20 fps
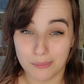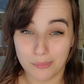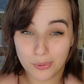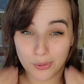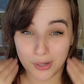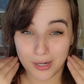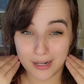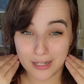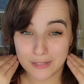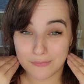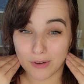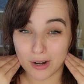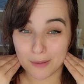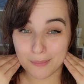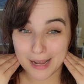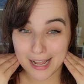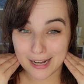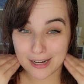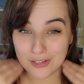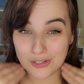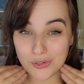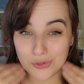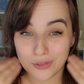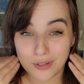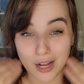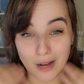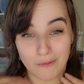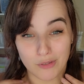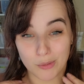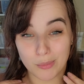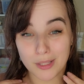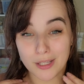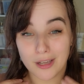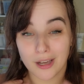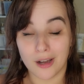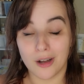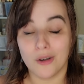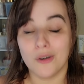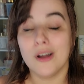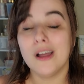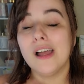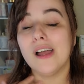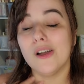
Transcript: Put it as far back as you can comfortably go.